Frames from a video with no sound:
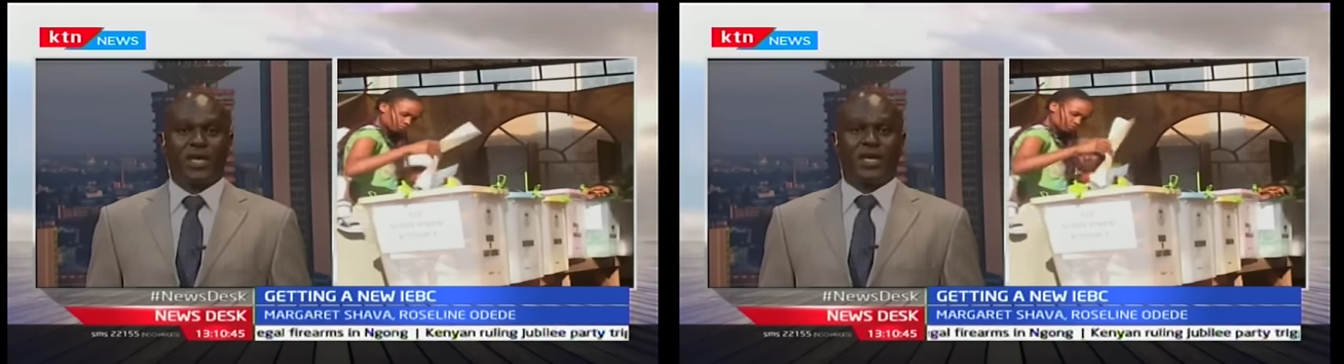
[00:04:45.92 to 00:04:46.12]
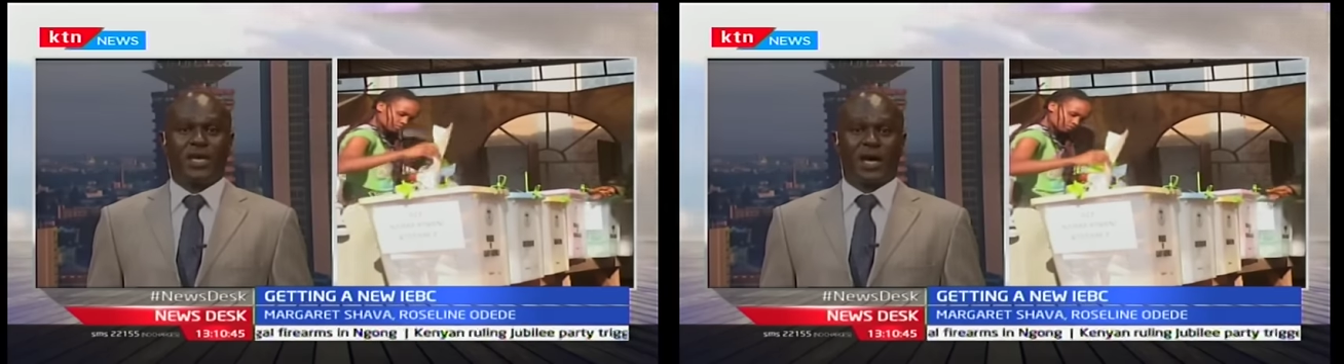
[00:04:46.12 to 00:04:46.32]

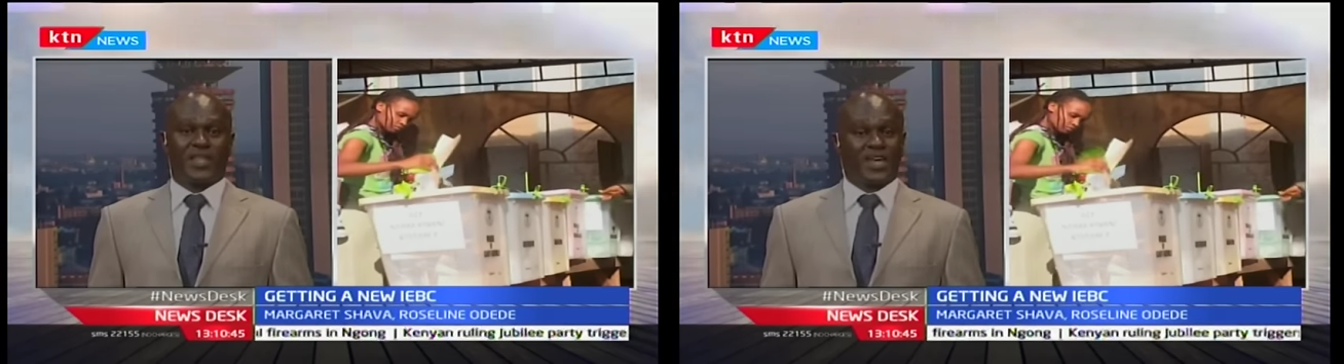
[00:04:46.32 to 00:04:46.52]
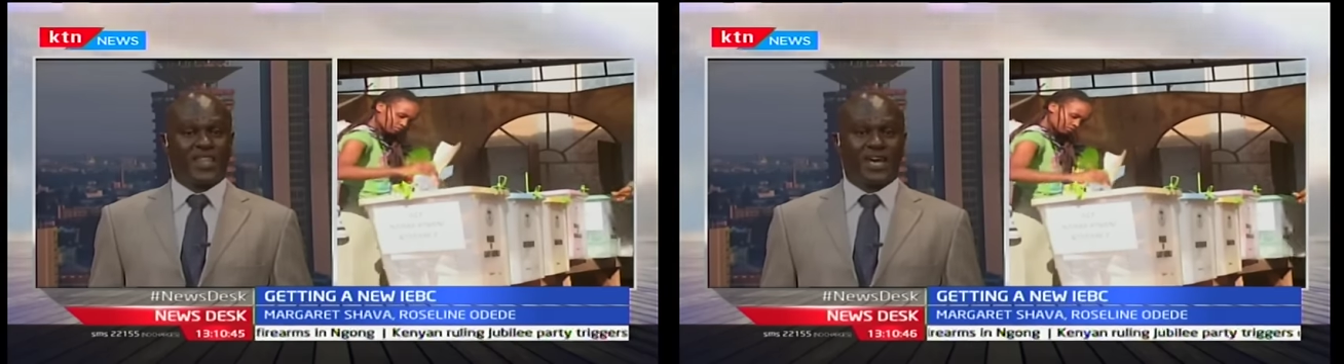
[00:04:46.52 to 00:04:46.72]
Uh,
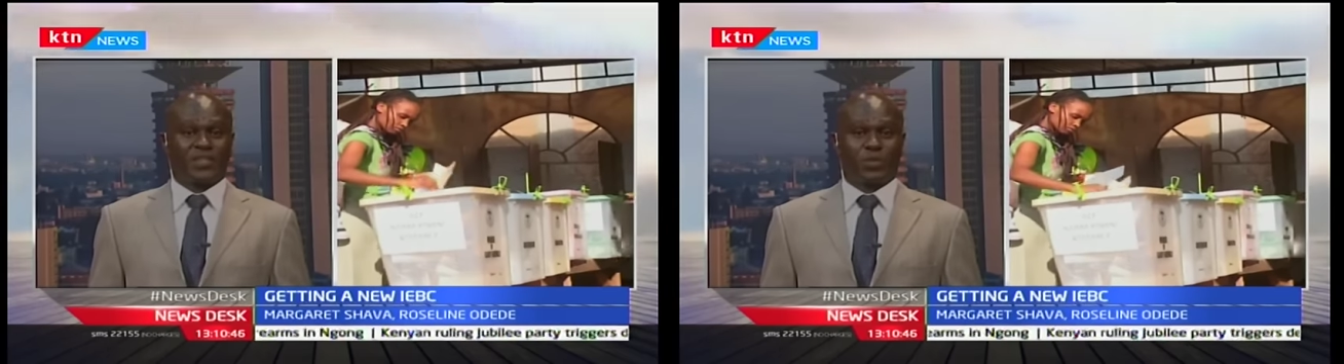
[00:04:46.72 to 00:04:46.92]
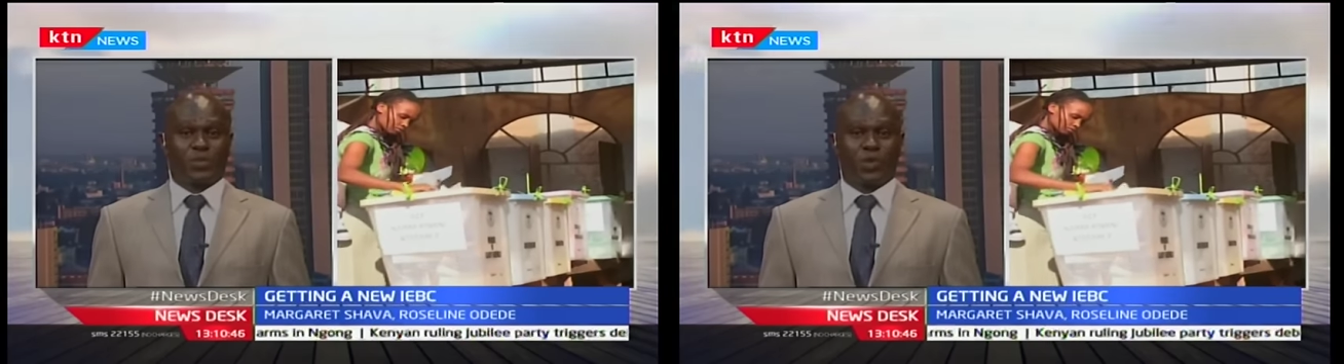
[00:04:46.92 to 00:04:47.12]
the other
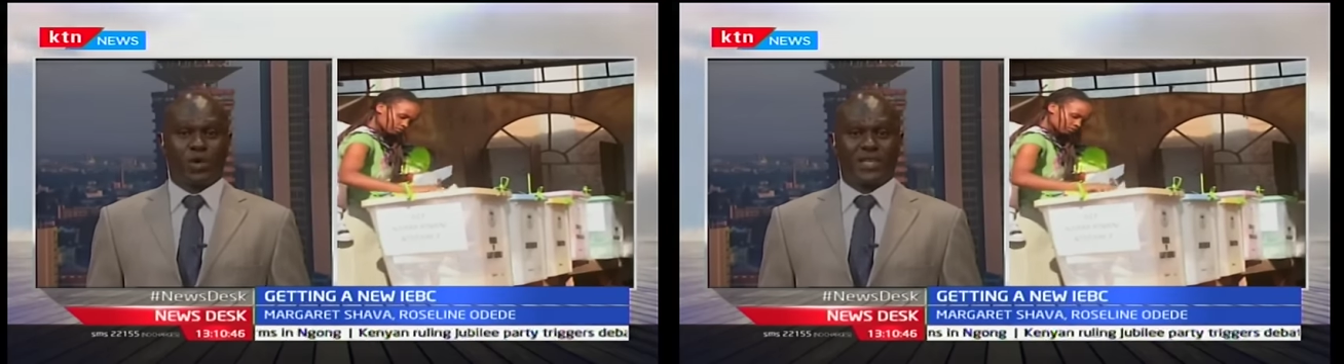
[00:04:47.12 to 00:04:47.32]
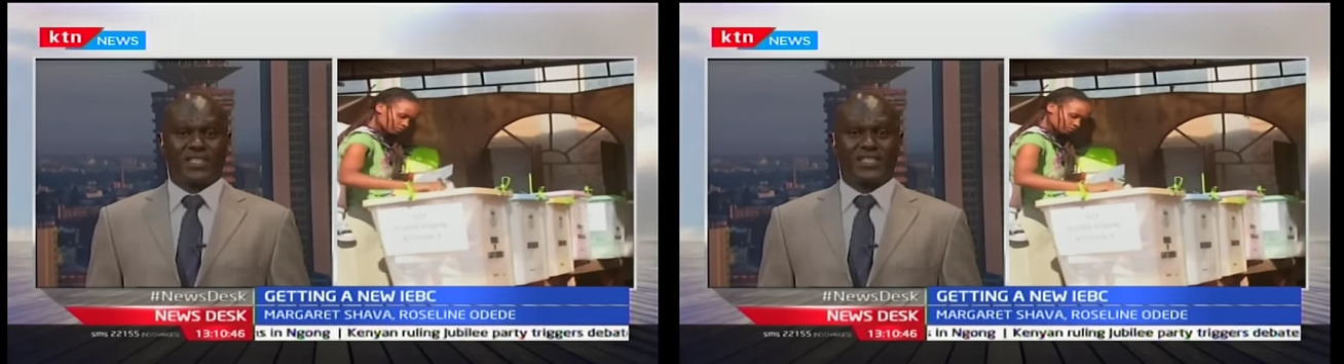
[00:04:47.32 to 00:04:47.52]
aspect to look
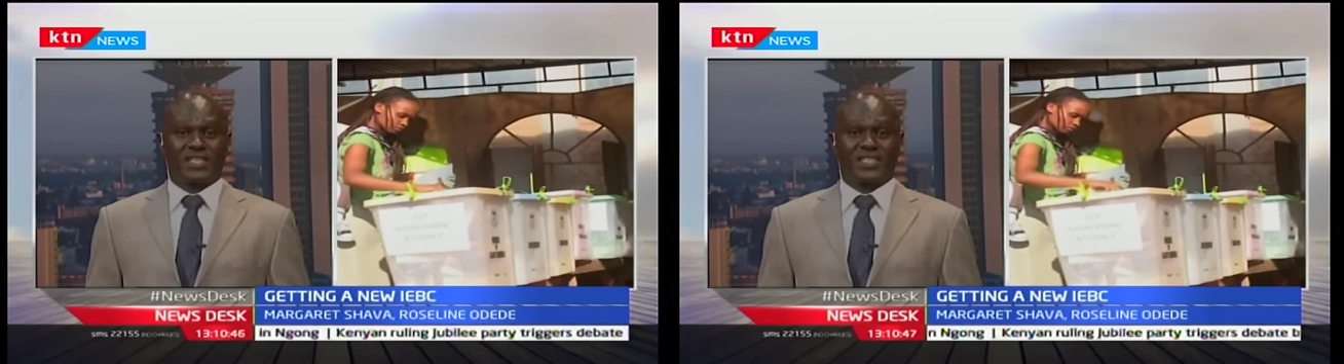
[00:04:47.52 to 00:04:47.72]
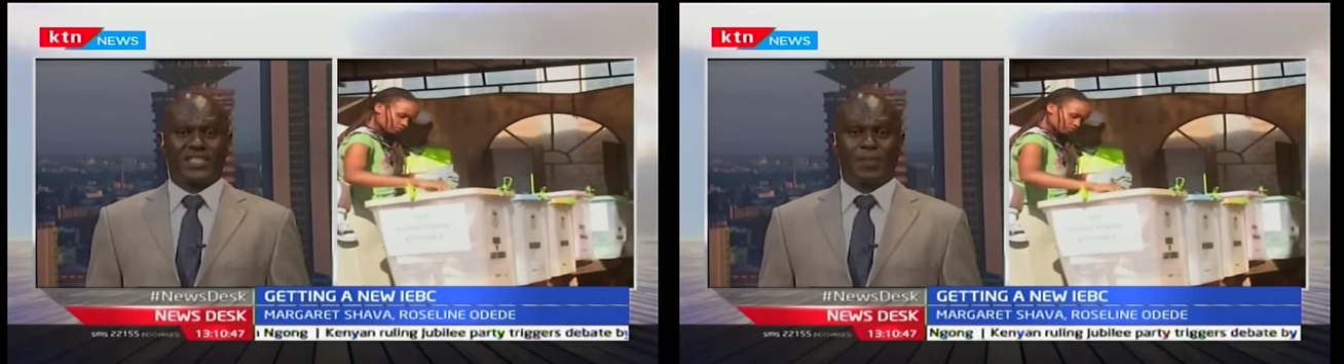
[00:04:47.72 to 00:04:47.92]
at is that the